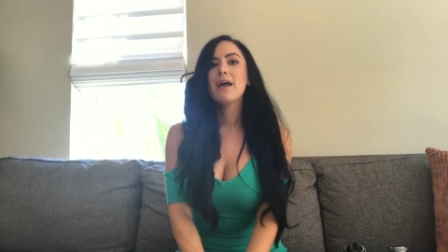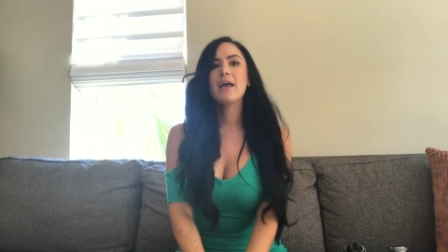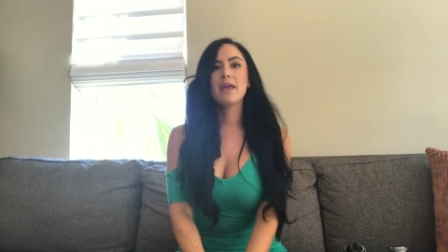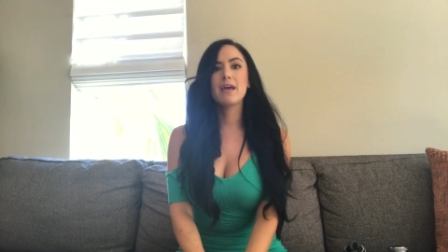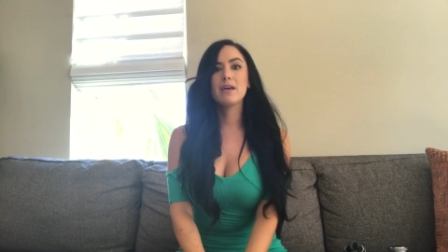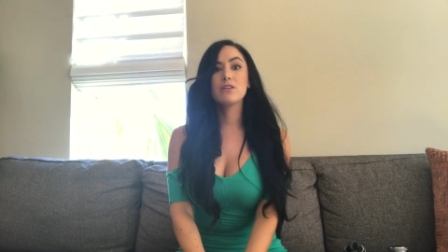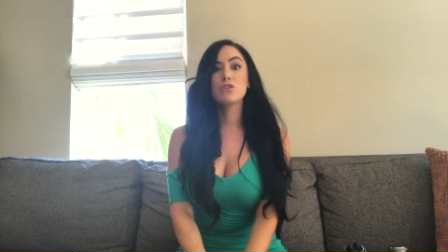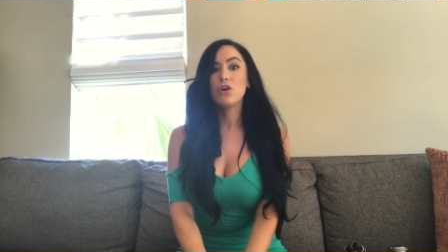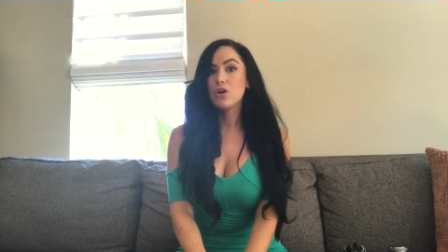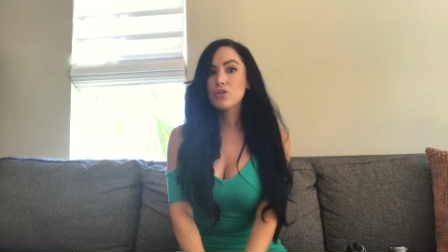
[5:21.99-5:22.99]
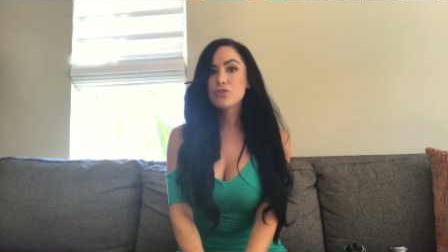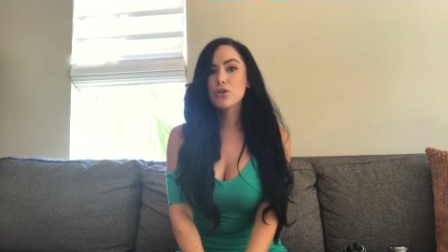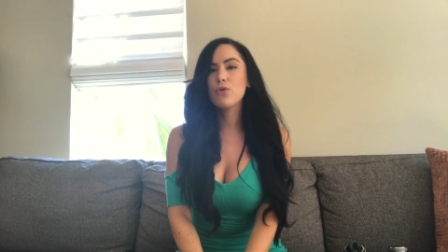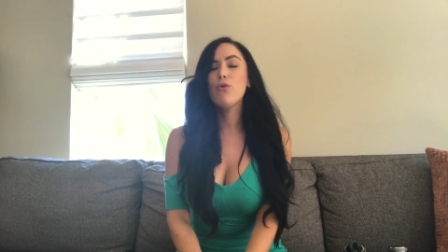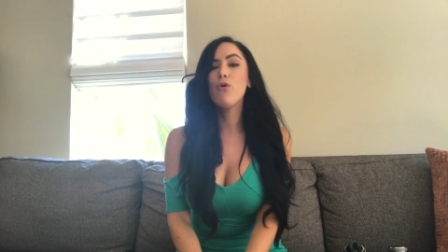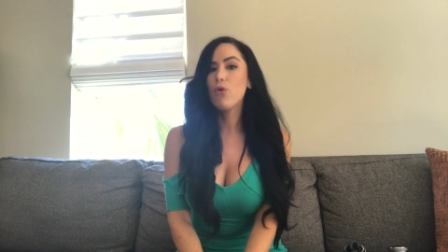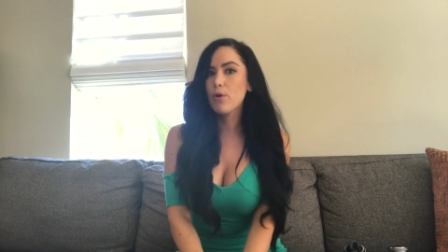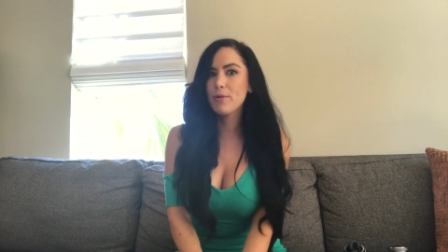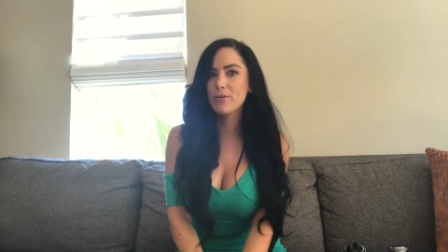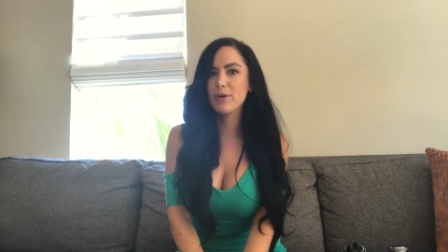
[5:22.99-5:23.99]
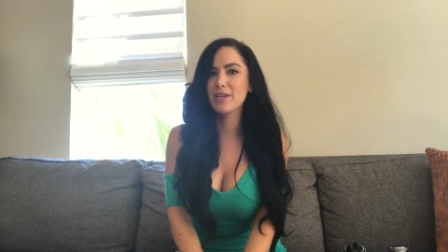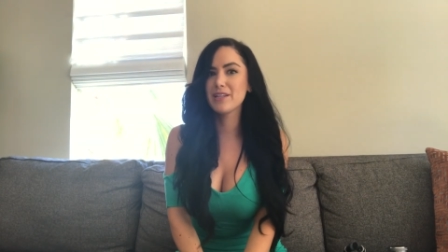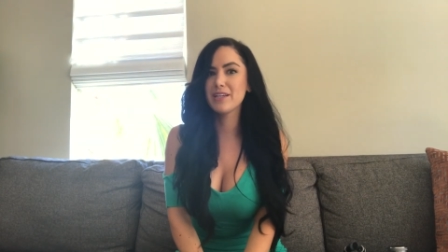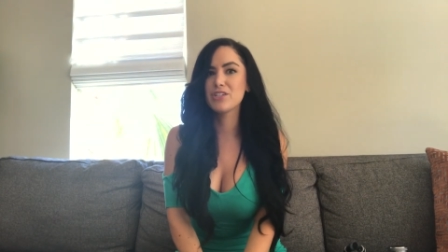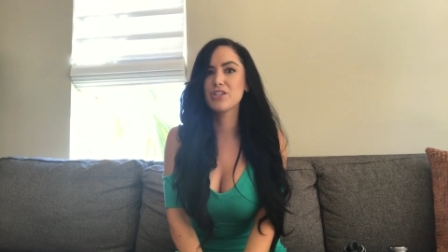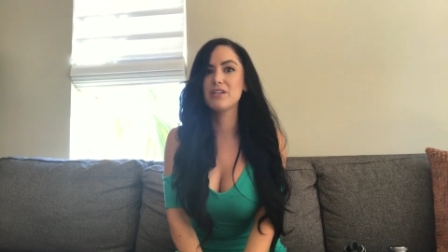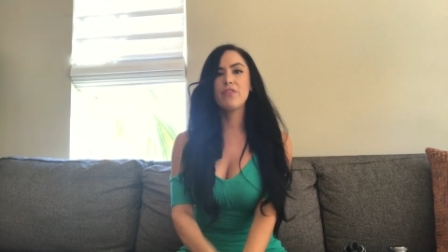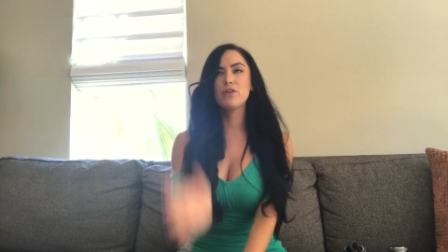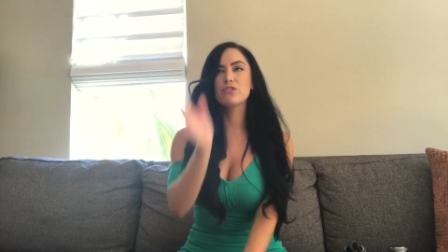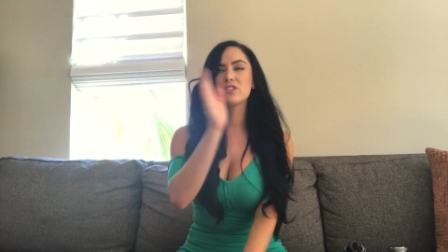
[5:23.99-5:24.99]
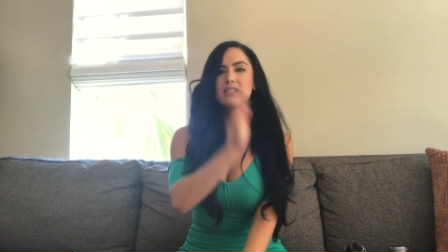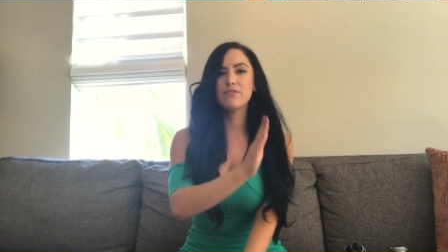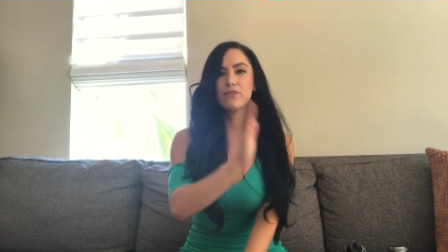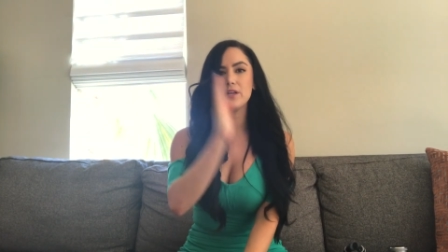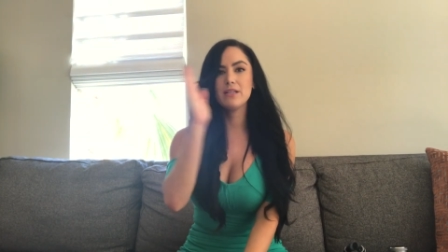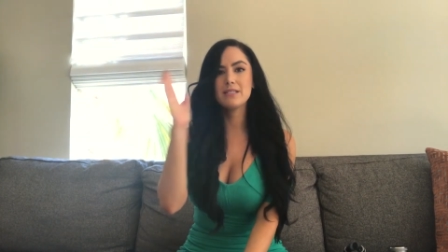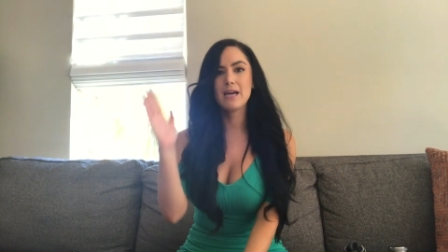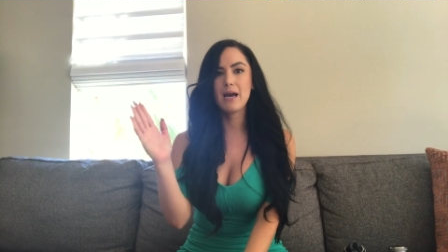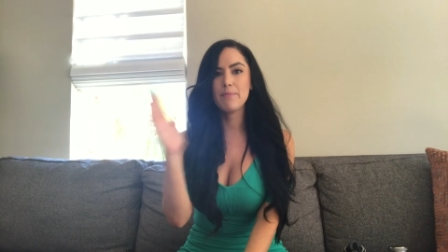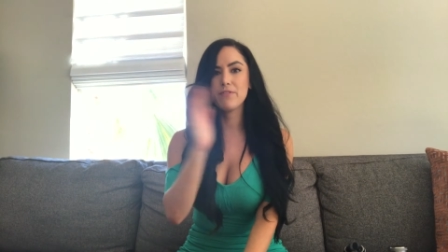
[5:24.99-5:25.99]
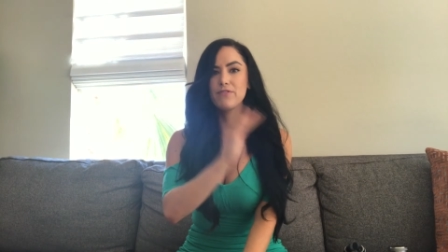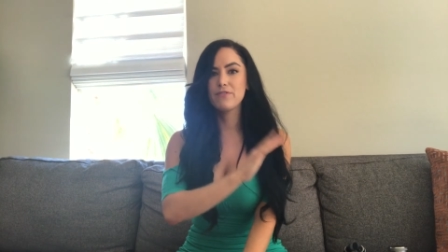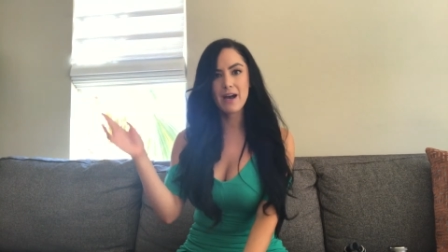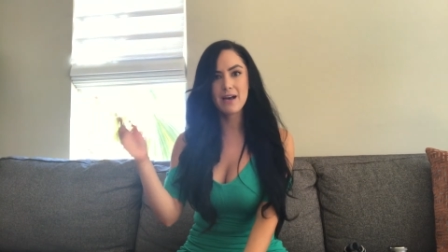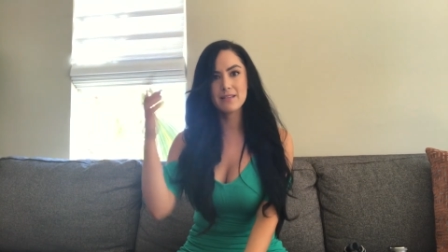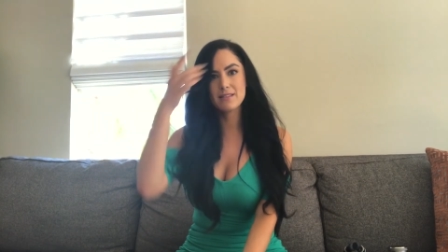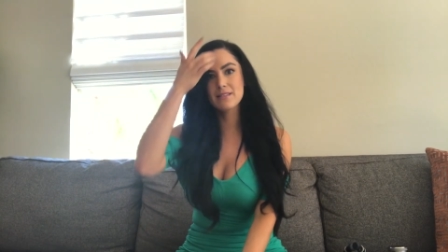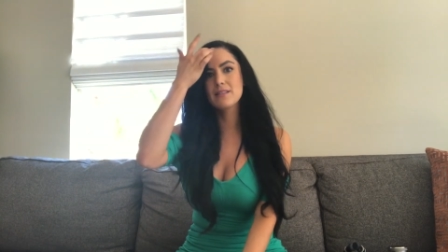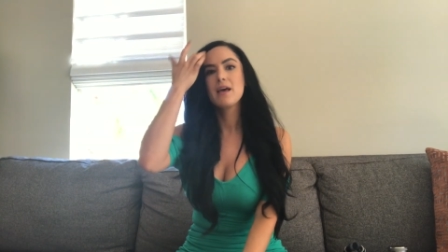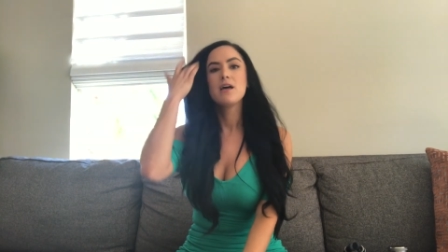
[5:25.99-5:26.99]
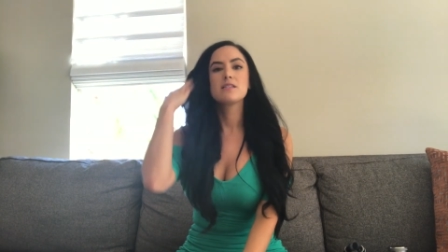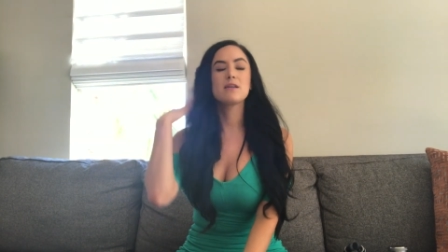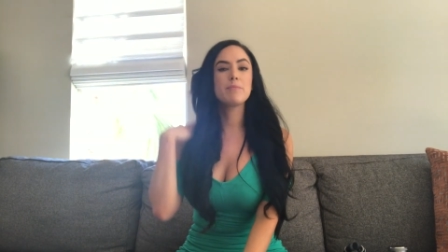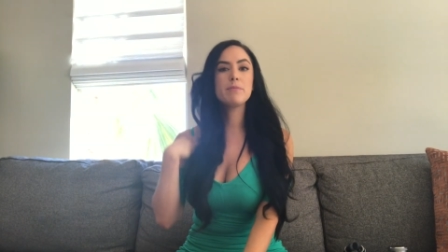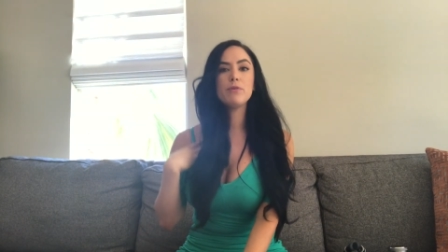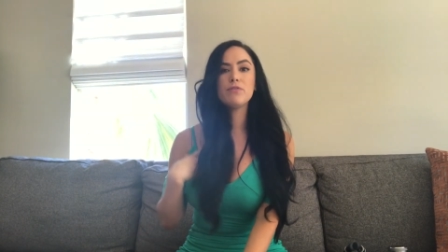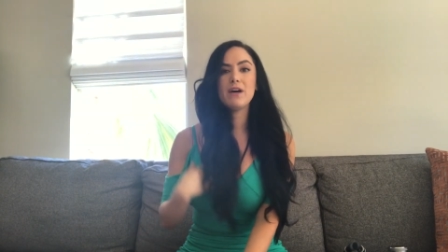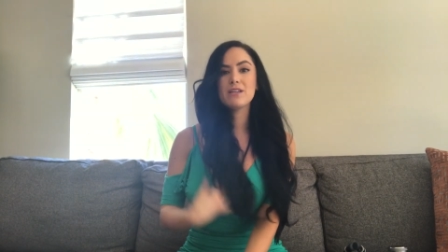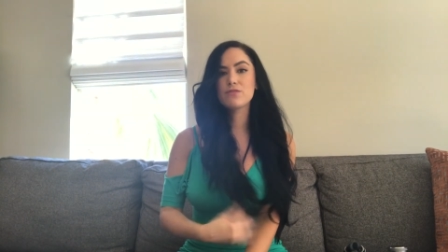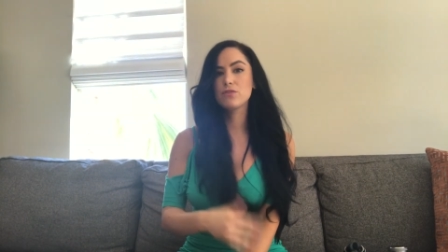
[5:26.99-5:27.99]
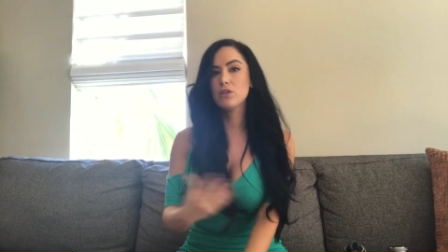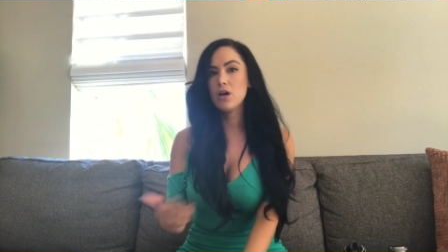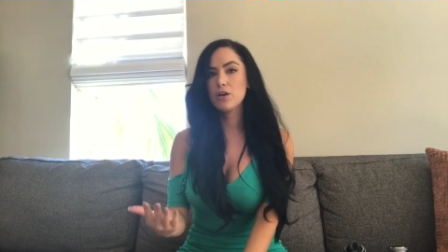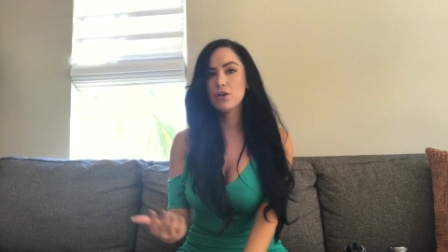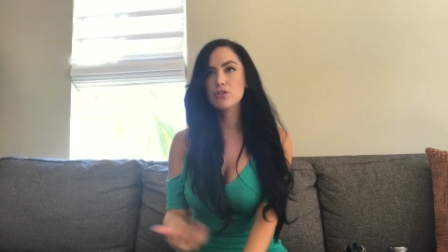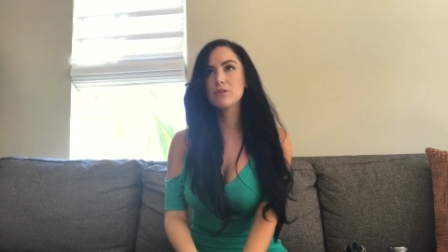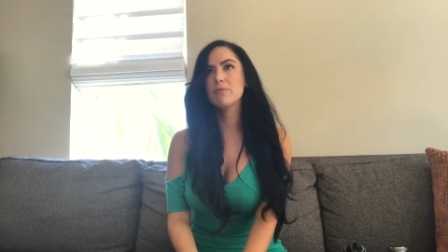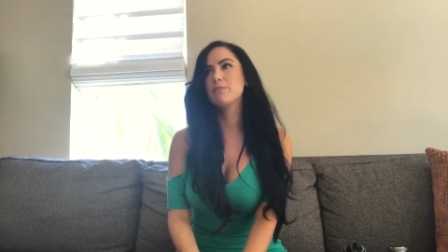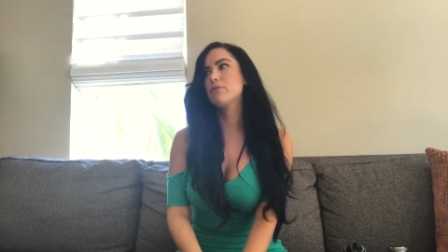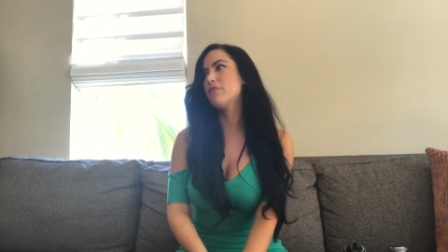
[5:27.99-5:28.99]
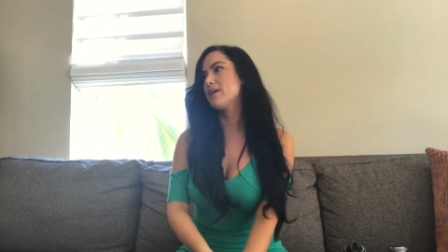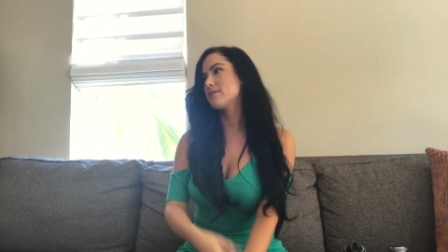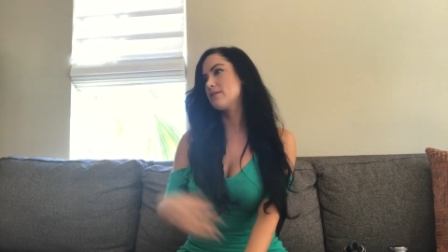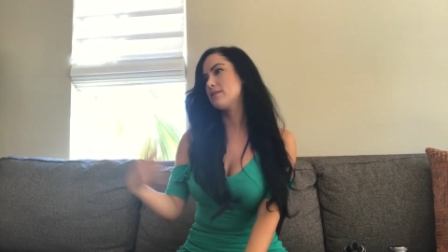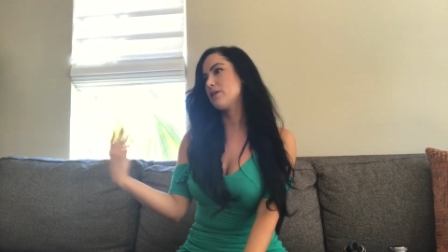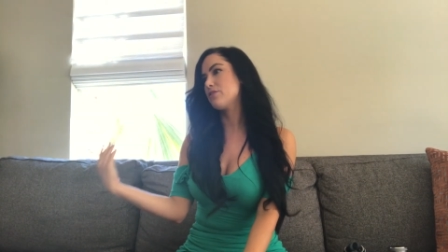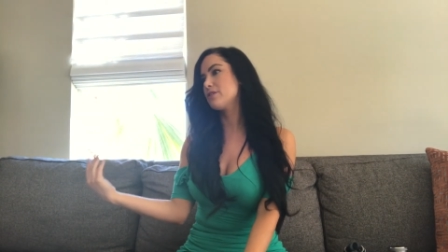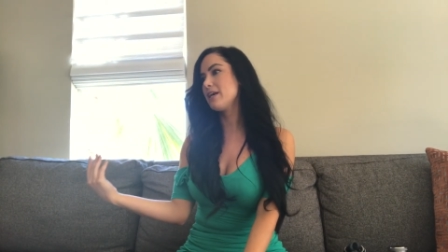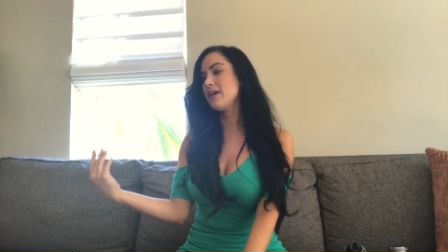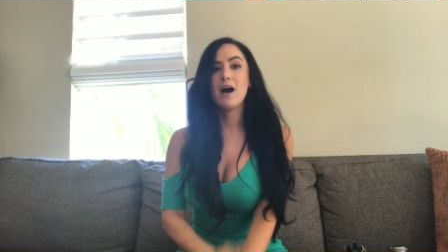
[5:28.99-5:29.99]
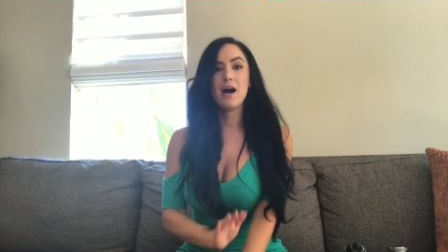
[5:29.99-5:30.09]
and also hormone regulation. There's different type of fasts some people fast for longer, some people fast an entire day.